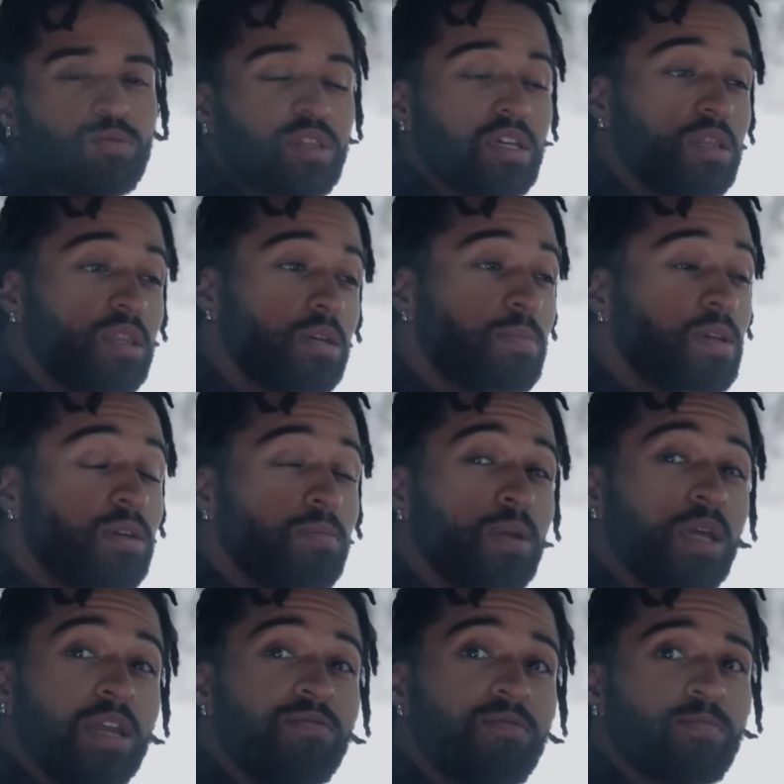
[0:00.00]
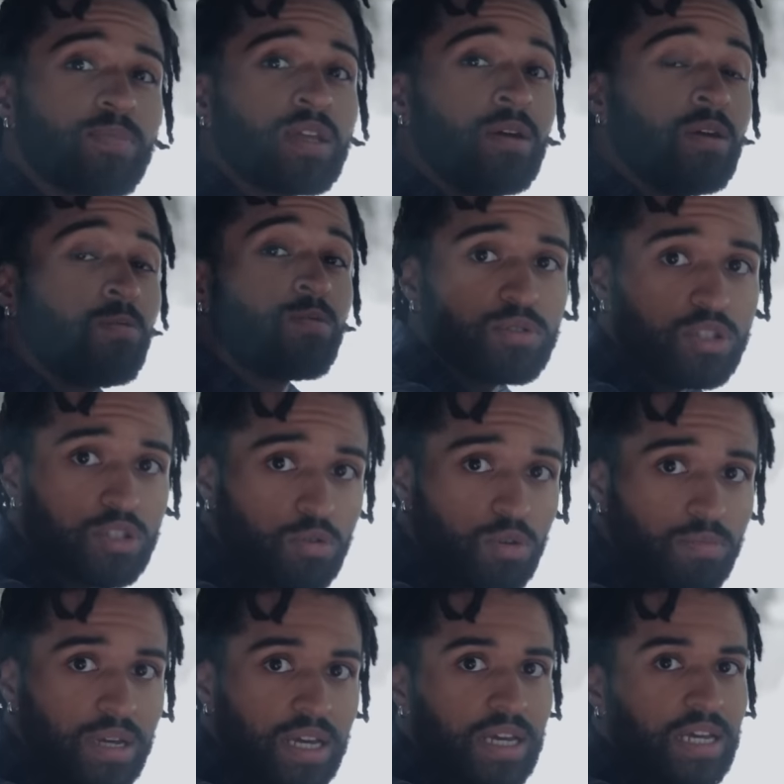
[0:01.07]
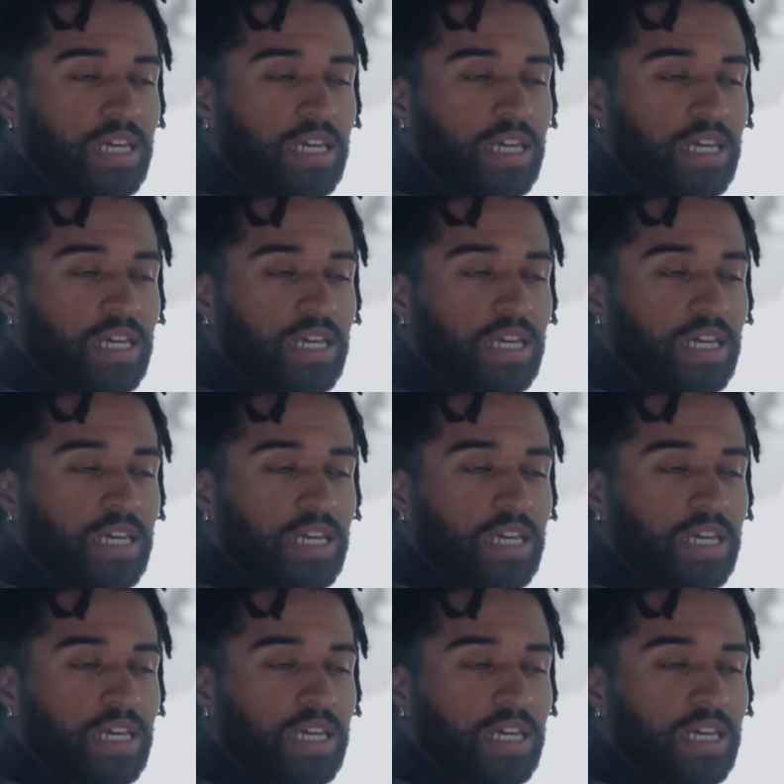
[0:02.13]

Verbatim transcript: With the limited information available to him,